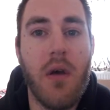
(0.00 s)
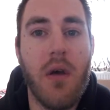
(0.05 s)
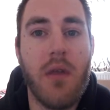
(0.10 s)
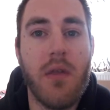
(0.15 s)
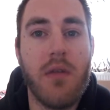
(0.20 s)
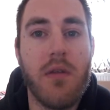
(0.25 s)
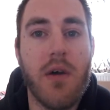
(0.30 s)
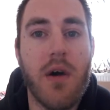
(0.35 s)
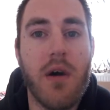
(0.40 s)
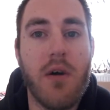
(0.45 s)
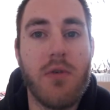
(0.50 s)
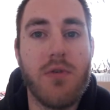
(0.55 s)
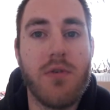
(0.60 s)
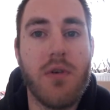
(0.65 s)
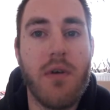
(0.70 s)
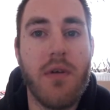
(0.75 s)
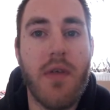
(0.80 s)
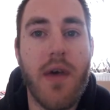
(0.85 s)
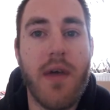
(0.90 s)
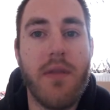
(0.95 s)
The dials
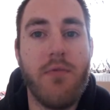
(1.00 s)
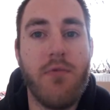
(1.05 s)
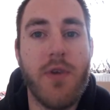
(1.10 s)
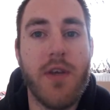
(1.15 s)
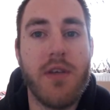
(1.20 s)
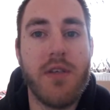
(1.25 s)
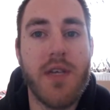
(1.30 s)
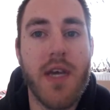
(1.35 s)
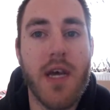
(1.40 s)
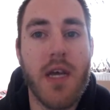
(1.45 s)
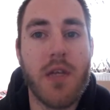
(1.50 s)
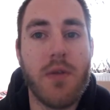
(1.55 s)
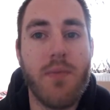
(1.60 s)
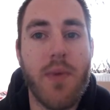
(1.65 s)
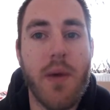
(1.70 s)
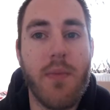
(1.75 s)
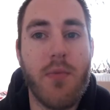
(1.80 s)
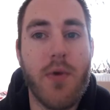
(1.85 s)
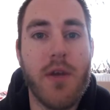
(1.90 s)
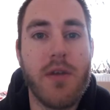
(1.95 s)
are then reset
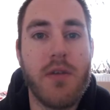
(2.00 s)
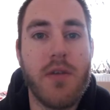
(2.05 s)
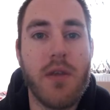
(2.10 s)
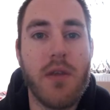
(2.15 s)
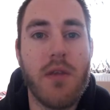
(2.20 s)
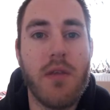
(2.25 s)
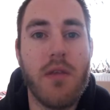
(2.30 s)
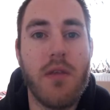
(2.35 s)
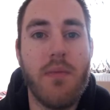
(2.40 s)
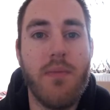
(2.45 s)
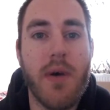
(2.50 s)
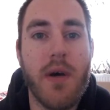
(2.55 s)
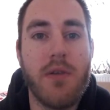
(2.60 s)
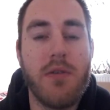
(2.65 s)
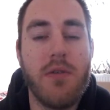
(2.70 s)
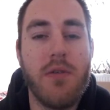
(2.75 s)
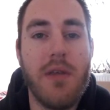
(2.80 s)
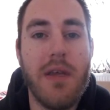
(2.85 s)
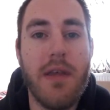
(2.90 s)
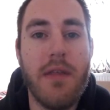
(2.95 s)
by pressing the
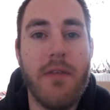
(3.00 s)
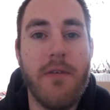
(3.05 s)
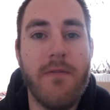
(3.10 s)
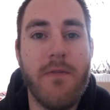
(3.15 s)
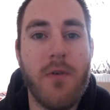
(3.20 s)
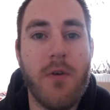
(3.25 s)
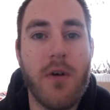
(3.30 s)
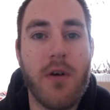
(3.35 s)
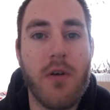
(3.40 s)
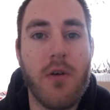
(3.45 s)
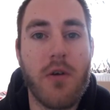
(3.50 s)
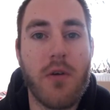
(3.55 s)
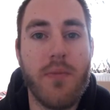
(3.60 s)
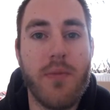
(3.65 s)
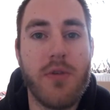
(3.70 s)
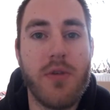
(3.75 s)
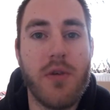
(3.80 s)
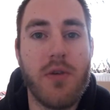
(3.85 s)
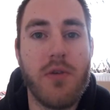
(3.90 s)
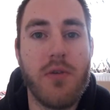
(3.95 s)
button in the 4 o'clock
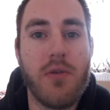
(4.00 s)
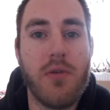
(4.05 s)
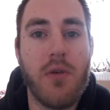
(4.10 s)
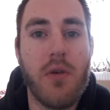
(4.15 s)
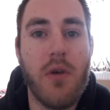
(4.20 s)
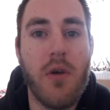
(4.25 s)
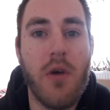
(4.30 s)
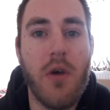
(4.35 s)
position,